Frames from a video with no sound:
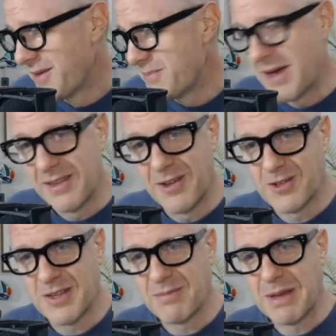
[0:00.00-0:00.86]
But
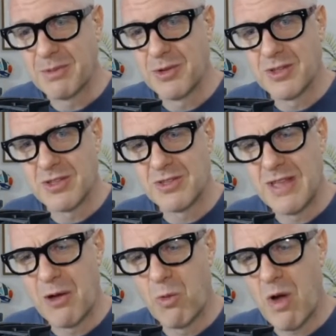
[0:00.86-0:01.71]
there are some people who are just
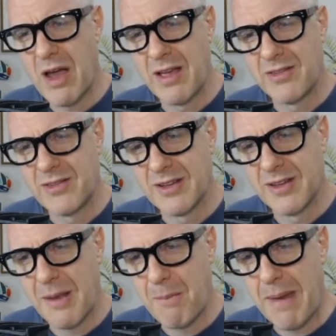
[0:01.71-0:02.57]
now wired to
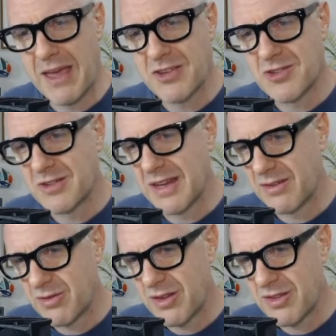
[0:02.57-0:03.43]
like bash on
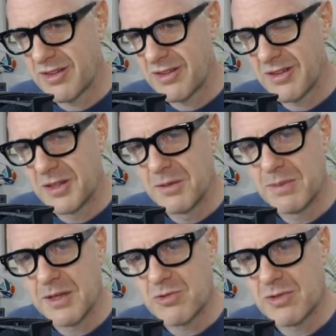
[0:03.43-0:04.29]
everything
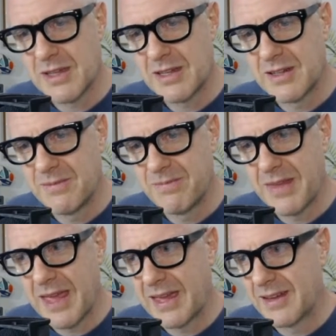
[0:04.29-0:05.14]
Olympics related,
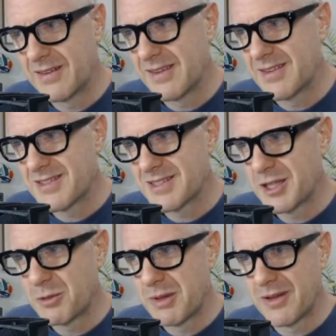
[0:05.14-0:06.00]
and it's a
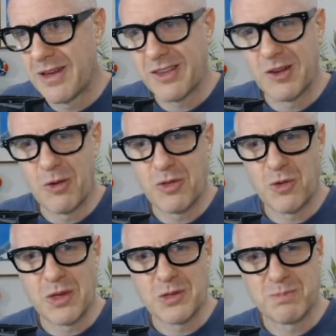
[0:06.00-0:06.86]
little bit like, you know,
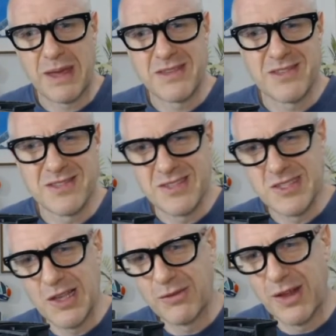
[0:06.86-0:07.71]
with US bases
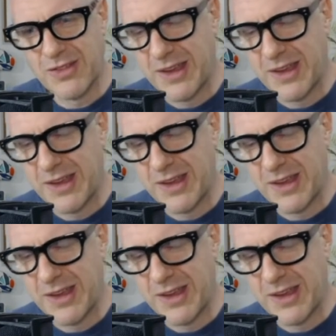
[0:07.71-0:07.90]
and stuff like